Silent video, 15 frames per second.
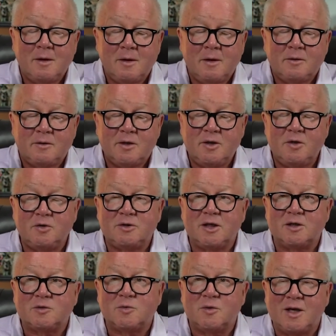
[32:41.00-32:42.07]
The new
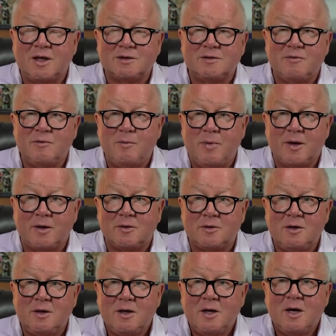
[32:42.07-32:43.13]
test we got is even better.
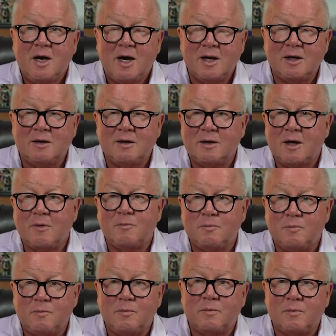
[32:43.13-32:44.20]

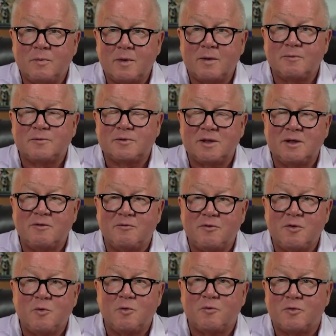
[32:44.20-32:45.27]
I've seen a
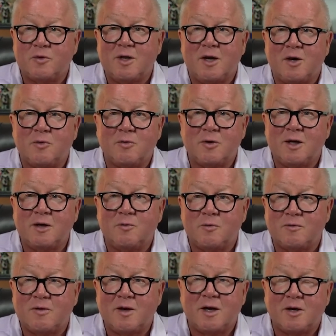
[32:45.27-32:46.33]
few for that already, and we've
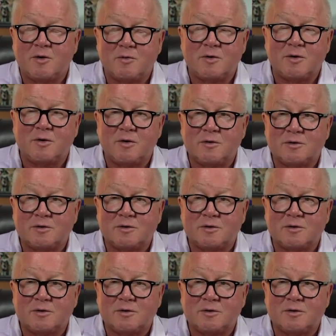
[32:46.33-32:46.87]
got hair regrowth.